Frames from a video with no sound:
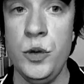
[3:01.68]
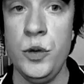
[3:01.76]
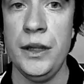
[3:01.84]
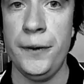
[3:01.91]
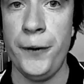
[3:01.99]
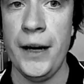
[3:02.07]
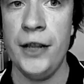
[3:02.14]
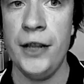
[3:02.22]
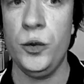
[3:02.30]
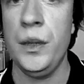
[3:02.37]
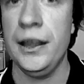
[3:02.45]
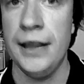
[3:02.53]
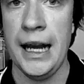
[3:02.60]
you in the face
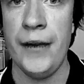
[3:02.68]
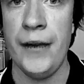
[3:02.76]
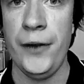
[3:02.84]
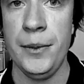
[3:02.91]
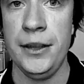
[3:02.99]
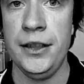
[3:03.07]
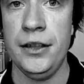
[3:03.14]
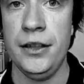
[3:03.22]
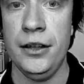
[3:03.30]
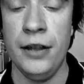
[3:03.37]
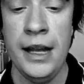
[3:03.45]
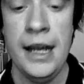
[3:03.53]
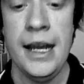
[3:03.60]
with laughing material.